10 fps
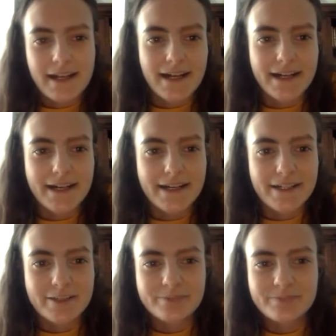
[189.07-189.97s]

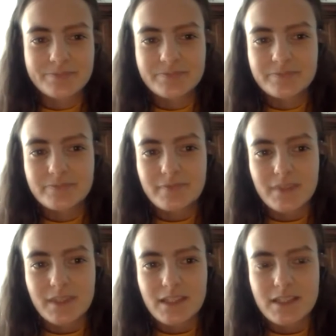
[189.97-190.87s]
Um,
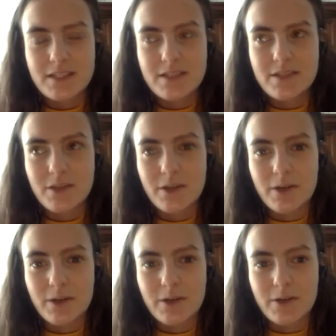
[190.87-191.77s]

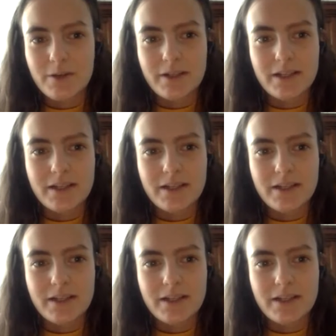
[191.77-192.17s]
so